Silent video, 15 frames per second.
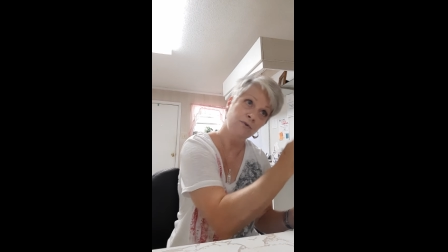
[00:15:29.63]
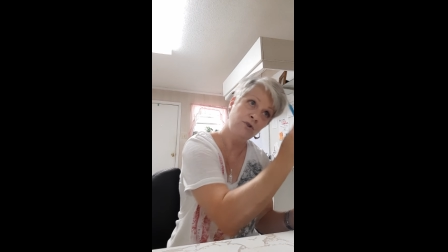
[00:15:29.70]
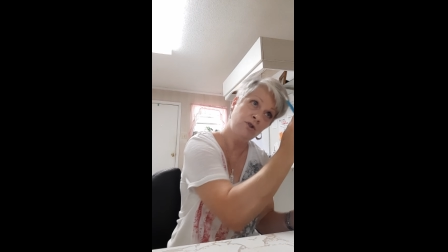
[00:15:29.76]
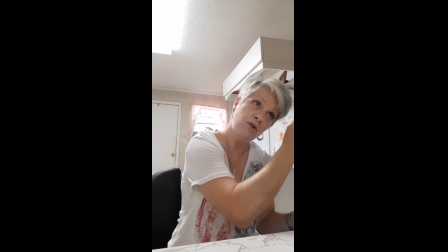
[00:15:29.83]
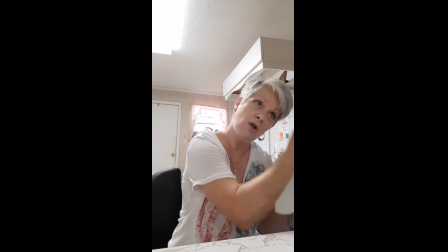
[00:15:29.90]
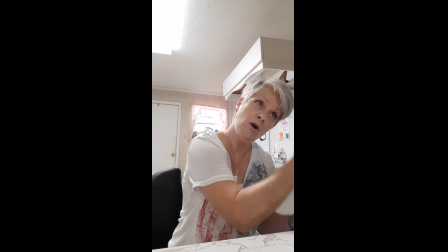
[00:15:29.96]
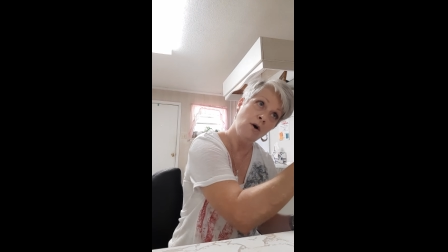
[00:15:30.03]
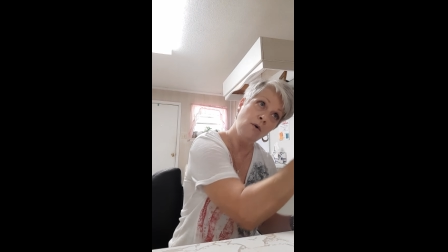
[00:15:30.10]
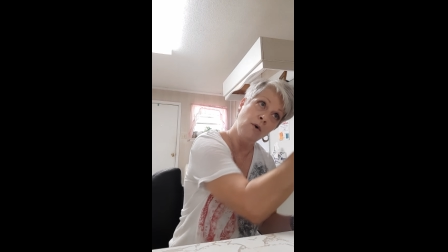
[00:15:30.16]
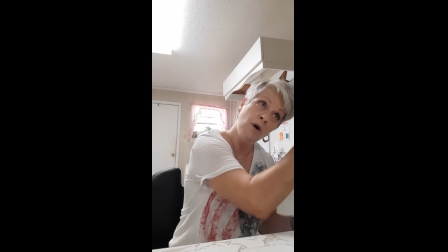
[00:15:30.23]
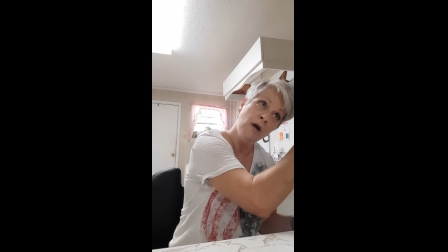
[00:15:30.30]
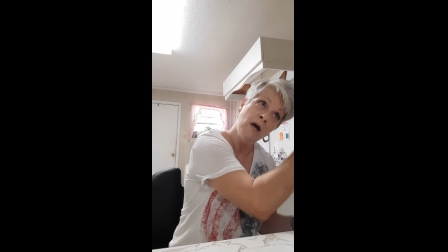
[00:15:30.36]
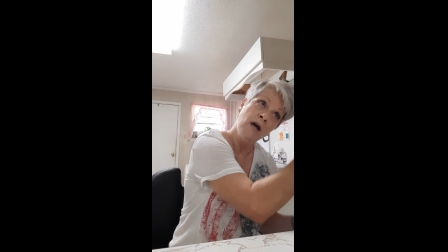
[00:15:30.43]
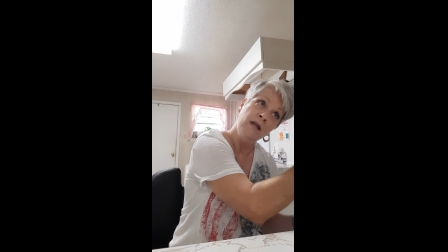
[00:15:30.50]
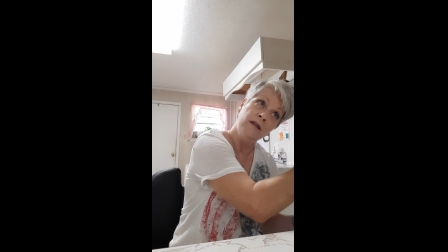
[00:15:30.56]
So
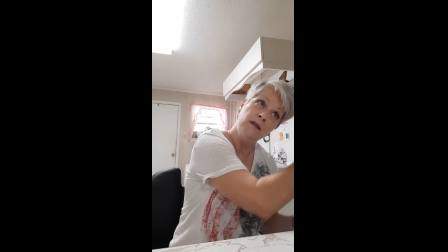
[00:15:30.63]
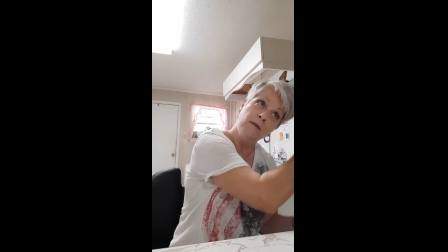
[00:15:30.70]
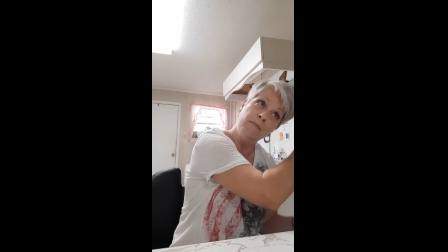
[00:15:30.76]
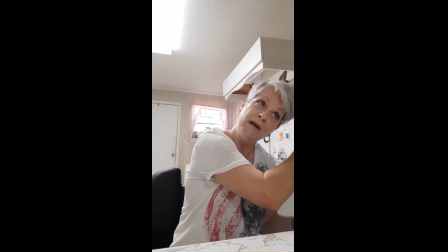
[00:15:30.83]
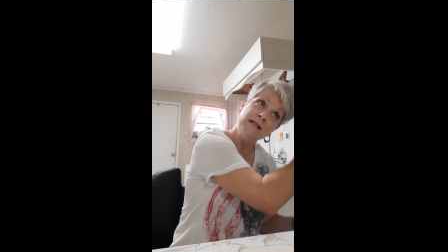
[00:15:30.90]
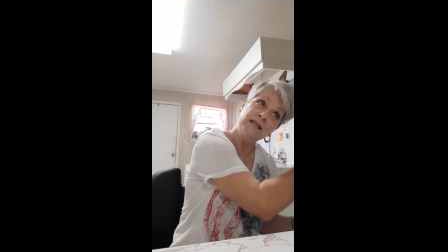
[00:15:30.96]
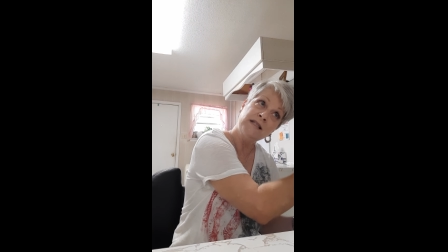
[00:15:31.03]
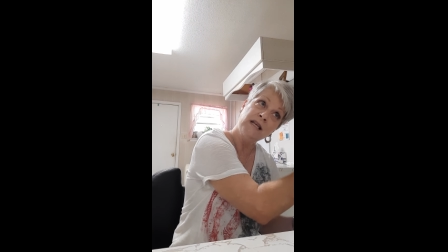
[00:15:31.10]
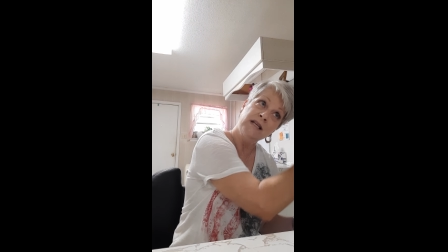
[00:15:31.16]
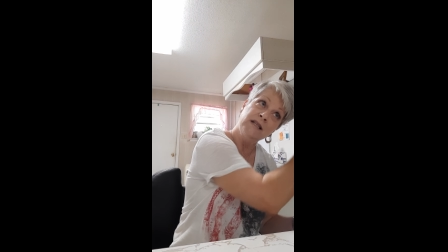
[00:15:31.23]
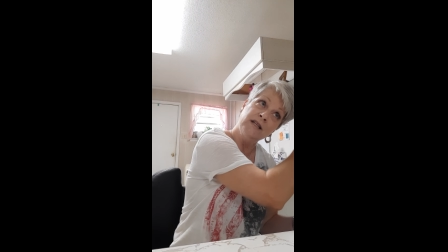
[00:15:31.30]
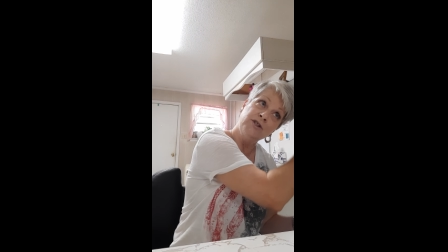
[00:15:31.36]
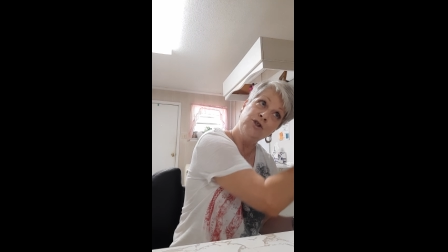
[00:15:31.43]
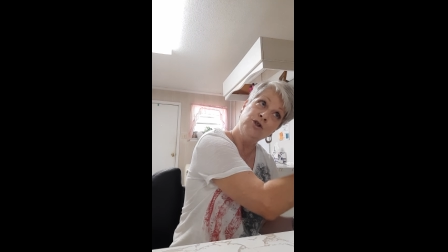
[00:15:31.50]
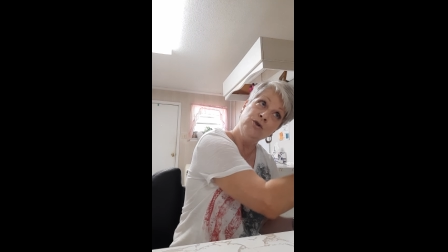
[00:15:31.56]
the best thing
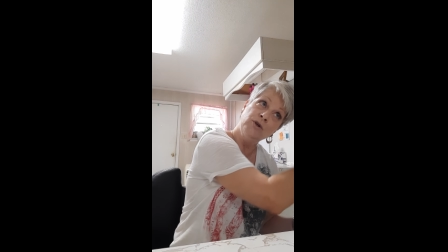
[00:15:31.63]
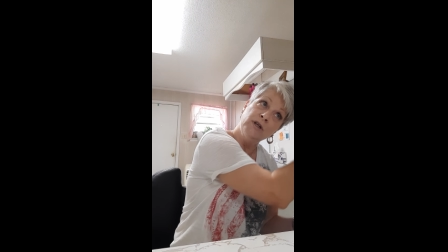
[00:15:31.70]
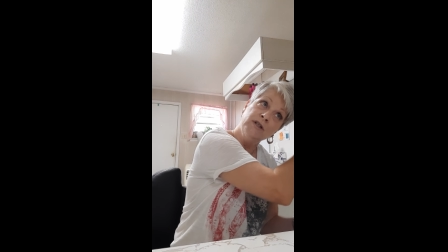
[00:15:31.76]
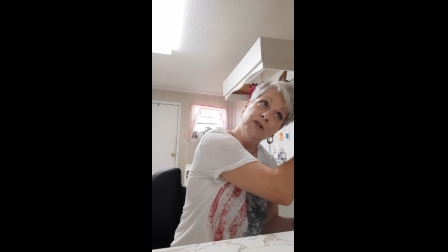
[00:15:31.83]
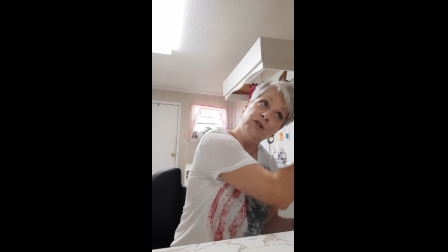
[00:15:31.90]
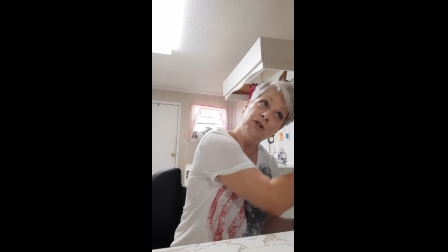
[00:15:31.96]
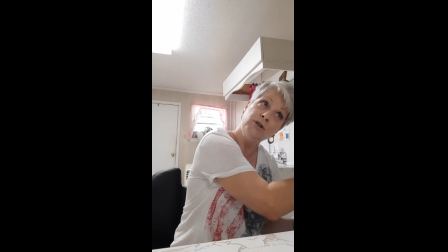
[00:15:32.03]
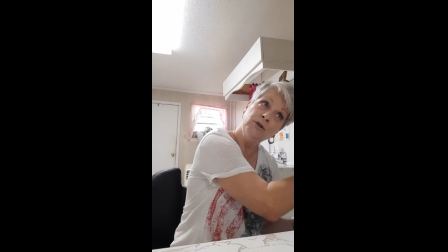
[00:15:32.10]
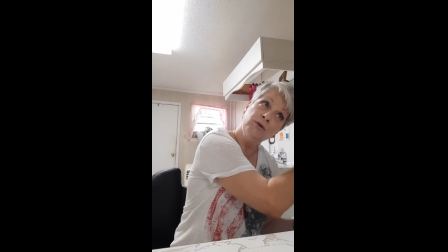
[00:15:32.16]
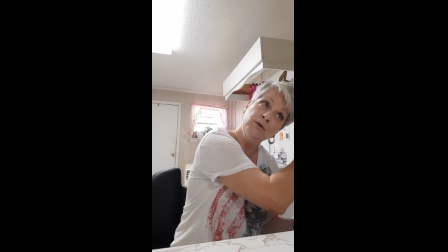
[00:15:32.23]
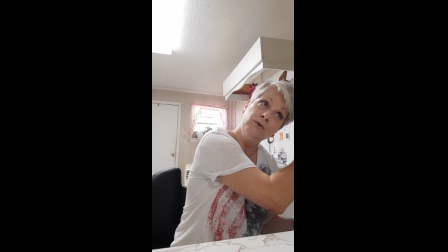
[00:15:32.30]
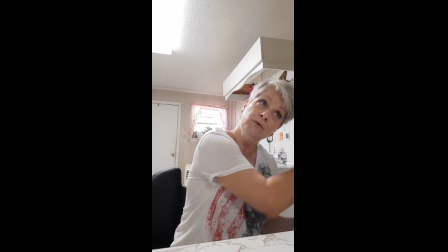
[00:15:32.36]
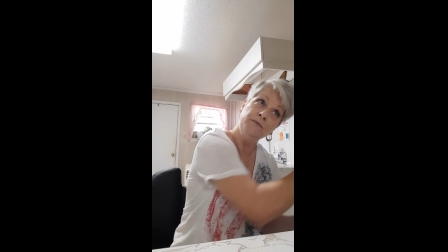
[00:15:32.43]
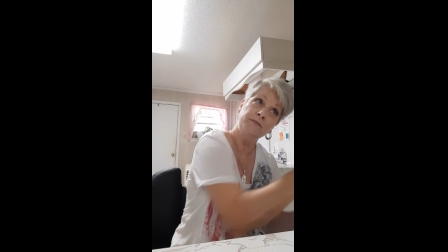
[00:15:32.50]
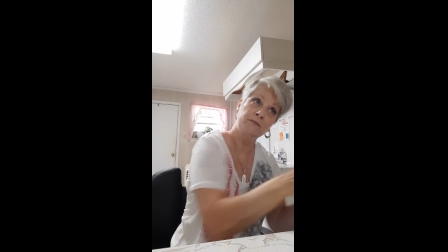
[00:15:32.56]
that you can do,